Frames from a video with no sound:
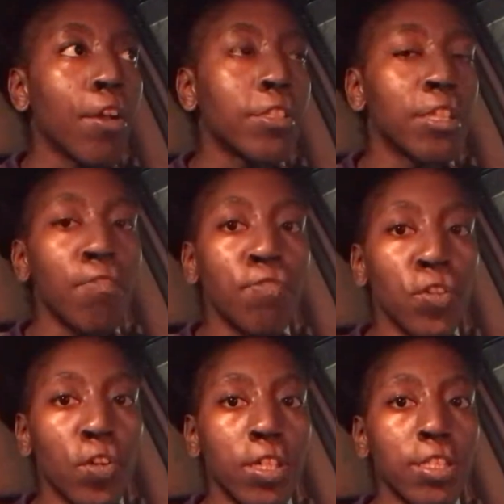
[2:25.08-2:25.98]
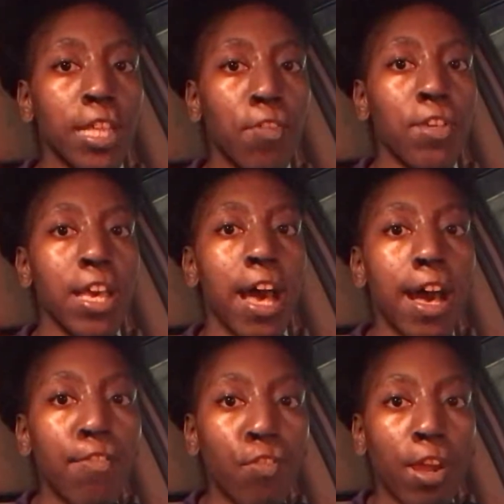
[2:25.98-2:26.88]
some floors that we
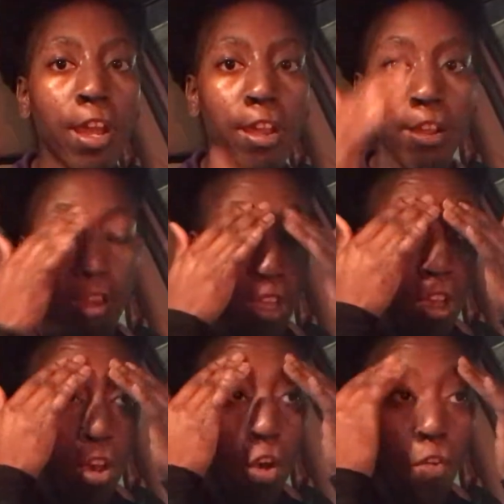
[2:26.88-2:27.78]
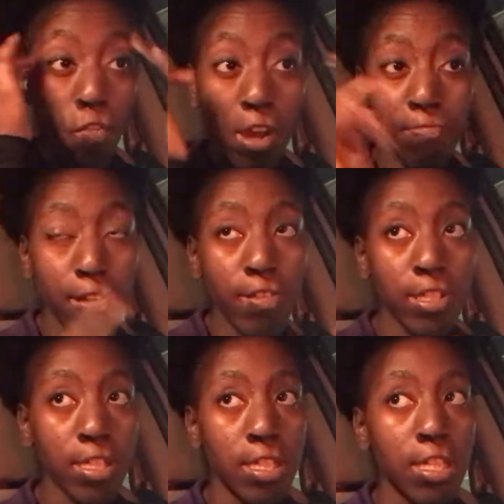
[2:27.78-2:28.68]
have where one
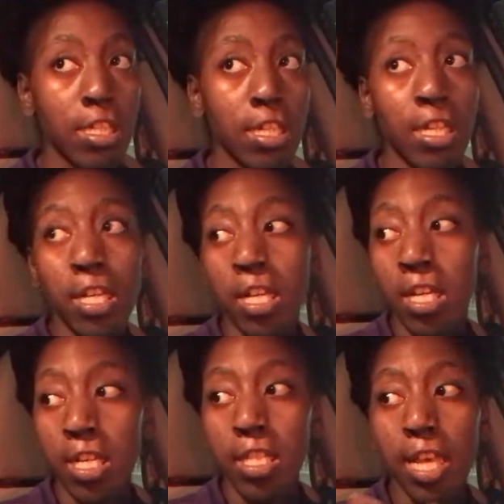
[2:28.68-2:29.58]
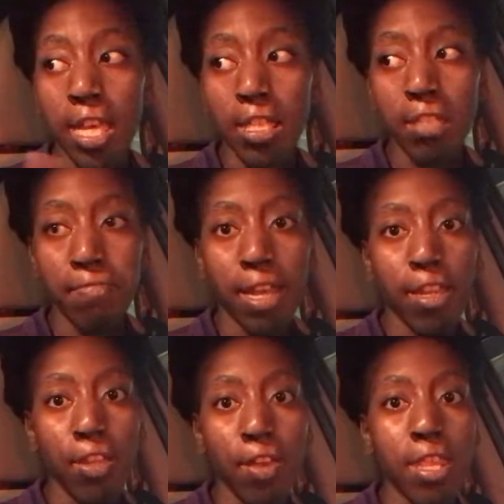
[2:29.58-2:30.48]
person takes the
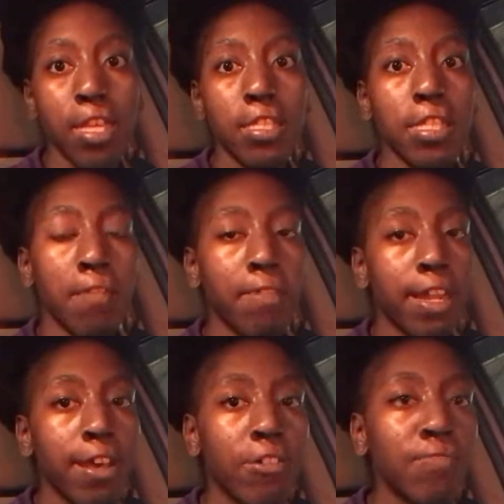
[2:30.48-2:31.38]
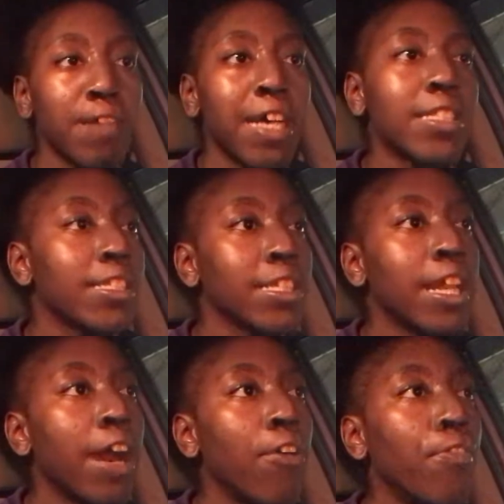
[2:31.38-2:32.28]
menu and then somebody else passes
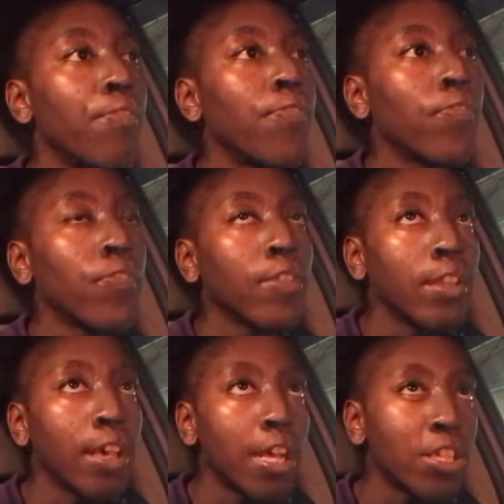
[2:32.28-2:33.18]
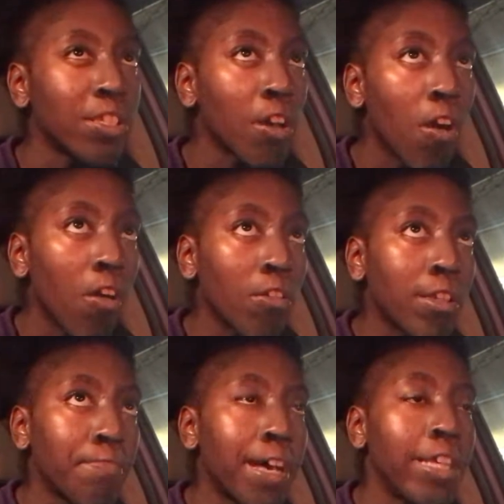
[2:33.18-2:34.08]
it out. It just all
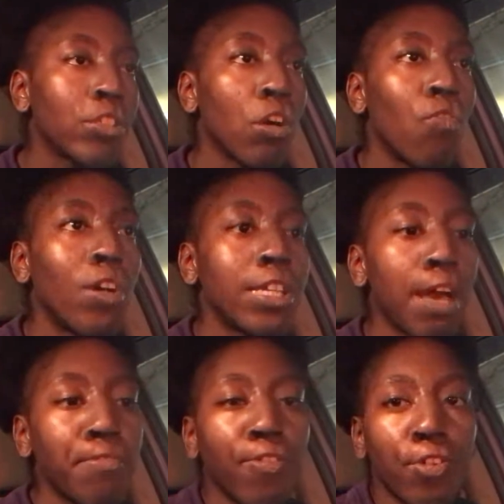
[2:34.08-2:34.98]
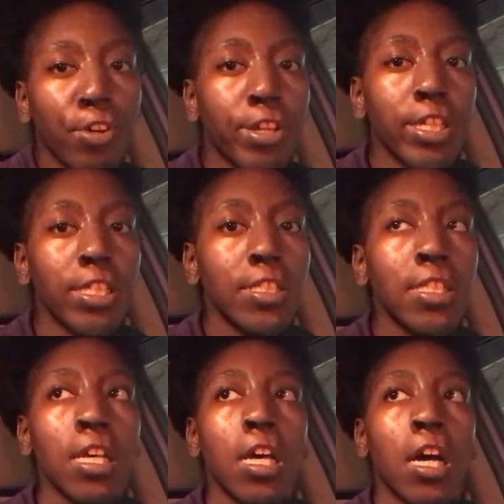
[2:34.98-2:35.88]
depends on what type of floor it is.
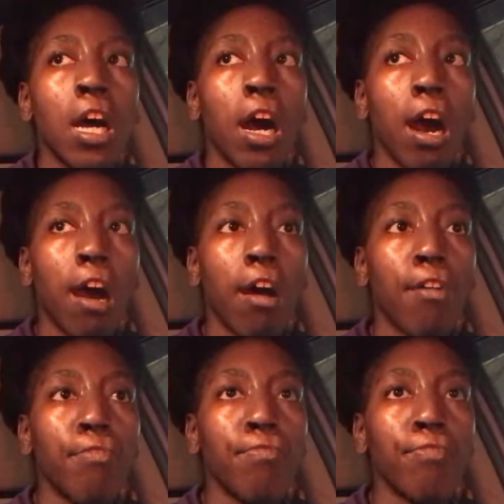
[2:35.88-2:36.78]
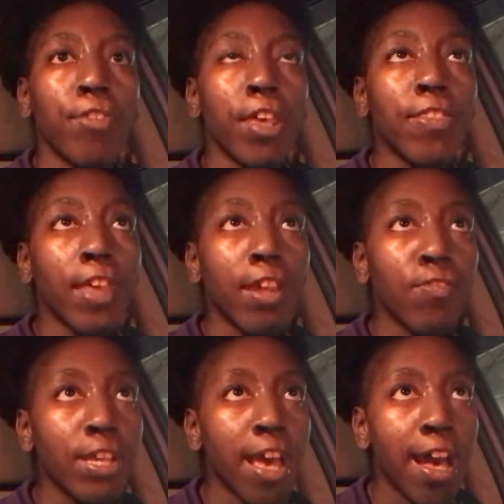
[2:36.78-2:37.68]
And
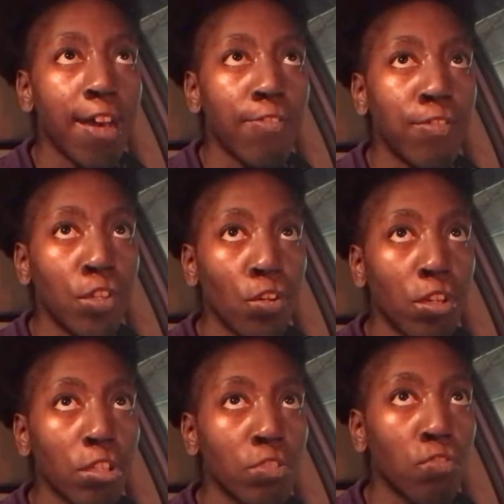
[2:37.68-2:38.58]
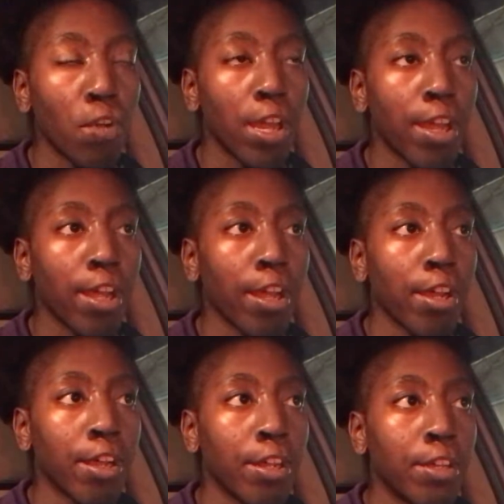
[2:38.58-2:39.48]
then we have floors
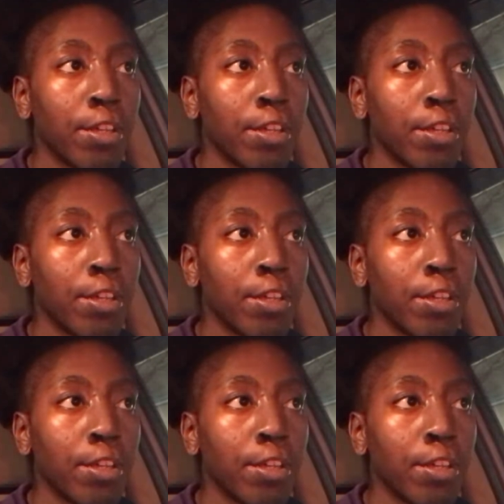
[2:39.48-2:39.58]
where,